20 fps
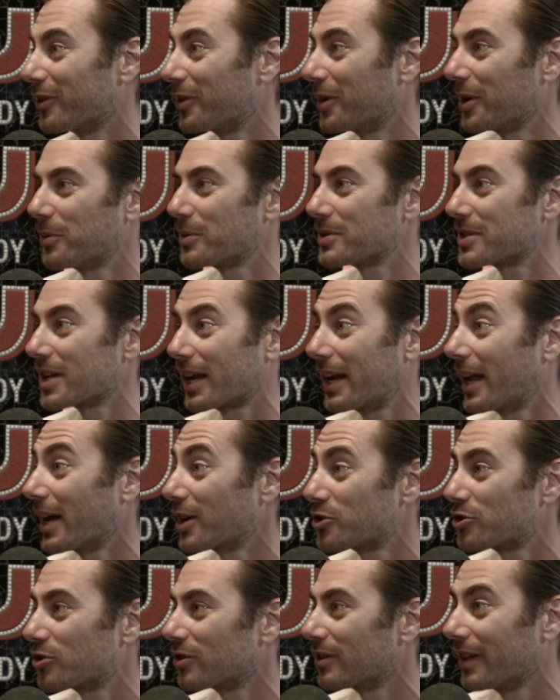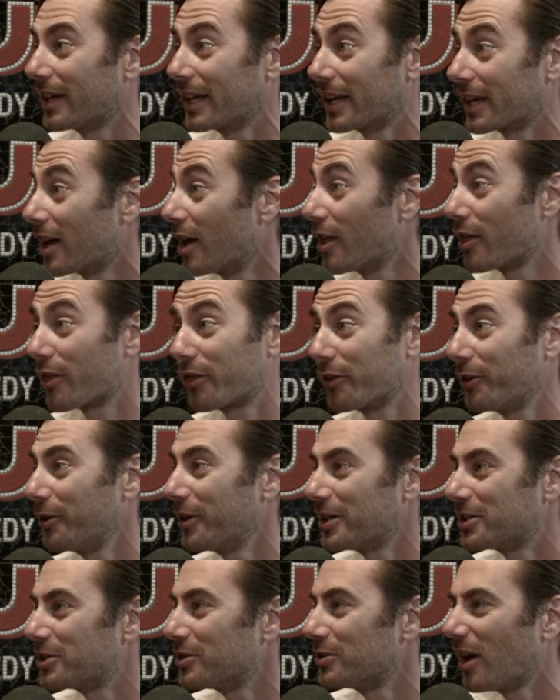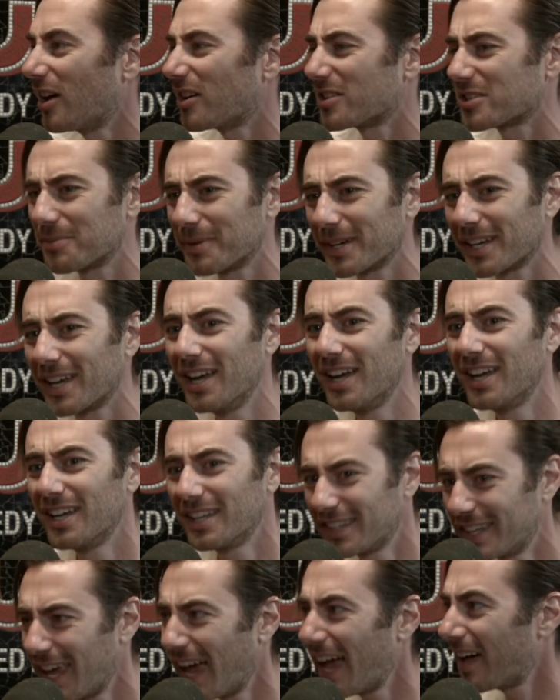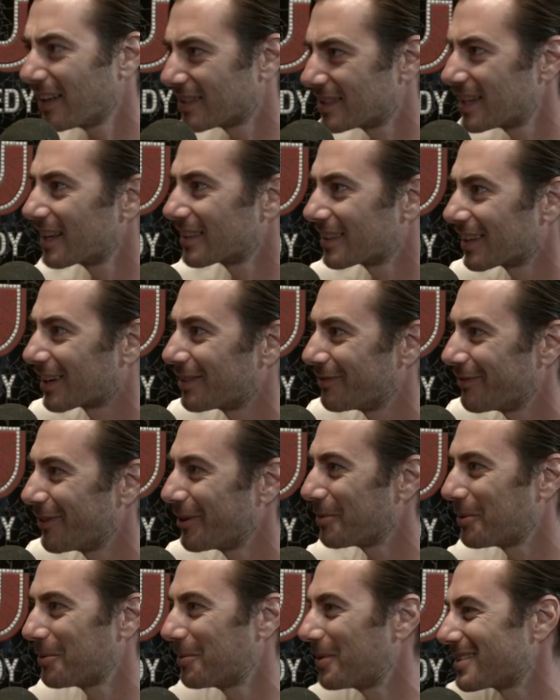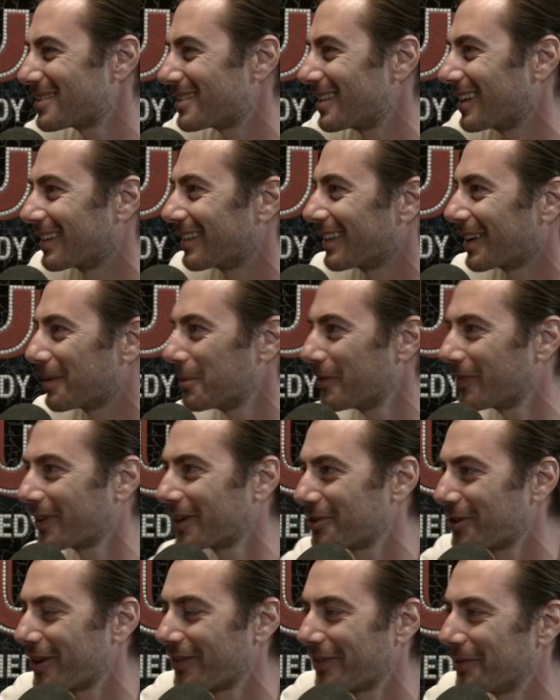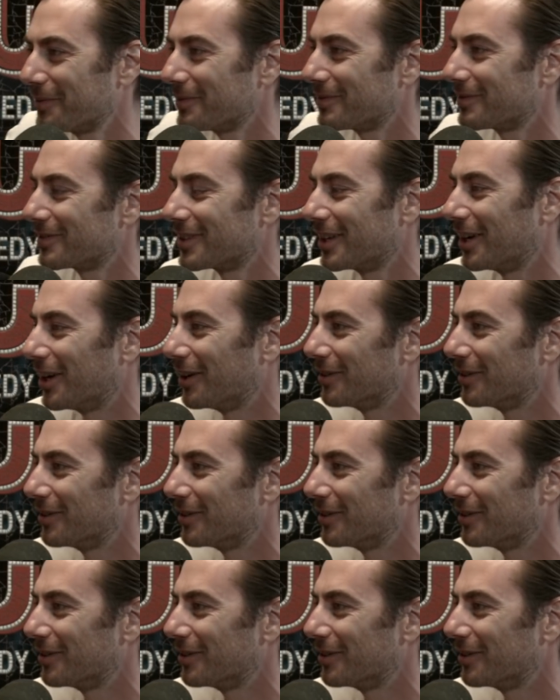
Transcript: It was like an extra like $32. I'm like, yeah, I'll take the convertible Mustang. Like, I'm never going to drive them, you know.